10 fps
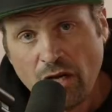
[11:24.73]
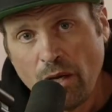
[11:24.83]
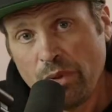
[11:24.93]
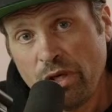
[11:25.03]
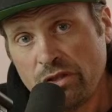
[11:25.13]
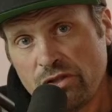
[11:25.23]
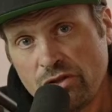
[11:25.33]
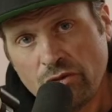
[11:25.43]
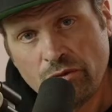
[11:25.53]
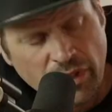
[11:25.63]
PID
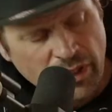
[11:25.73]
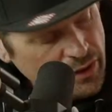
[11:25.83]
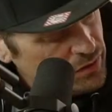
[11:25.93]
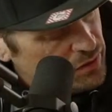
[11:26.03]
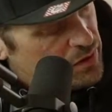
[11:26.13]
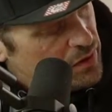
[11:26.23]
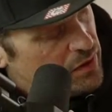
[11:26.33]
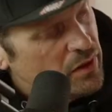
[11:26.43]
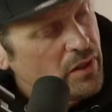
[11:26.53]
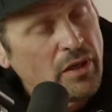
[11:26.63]
Zoom gear
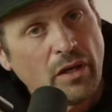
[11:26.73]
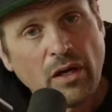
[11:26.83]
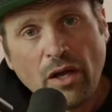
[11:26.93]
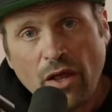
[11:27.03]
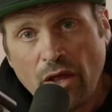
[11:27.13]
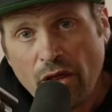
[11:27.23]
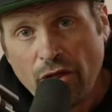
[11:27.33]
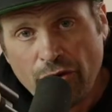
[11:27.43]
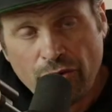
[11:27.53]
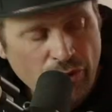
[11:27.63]

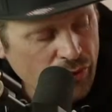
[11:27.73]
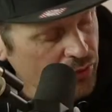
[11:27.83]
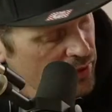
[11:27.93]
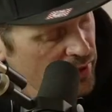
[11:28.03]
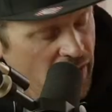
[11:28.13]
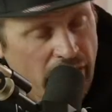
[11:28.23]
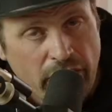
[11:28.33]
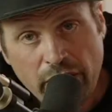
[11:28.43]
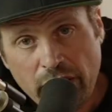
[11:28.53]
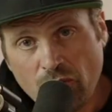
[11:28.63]
through
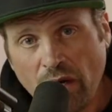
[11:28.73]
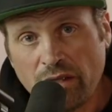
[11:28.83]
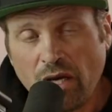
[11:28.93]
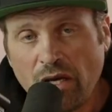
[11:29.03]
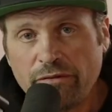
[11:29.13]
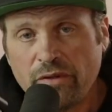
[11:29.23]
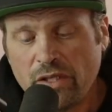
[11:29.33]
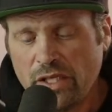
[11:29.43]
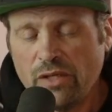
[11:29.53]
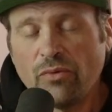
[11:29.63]
eRide Life,
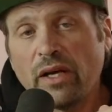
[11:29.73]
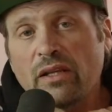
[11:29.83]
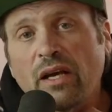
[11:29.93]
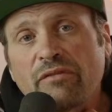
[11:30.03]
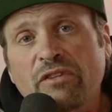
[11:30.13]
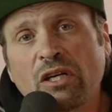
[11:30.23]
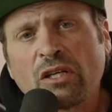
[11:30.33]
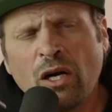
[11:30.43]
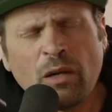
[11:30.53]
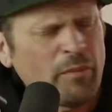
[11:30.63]

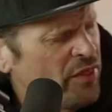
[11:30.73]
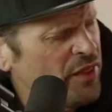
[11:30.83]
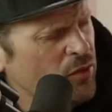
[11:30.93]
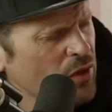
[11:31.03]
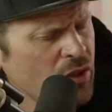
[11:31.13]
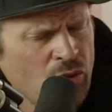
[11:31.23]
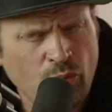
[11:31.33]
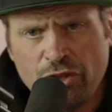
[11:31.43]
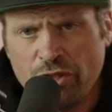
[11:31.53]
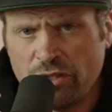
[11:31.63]
eridelife.com. I think we're
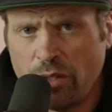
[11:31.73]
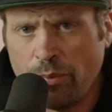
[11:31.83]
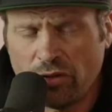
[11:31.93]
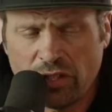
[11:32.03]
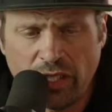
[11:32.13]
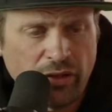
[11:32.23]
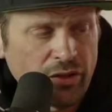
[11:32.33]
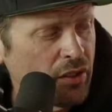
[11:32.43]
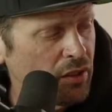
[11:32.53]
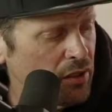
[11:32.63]
just about to get
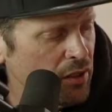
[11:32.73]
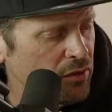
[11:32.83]
the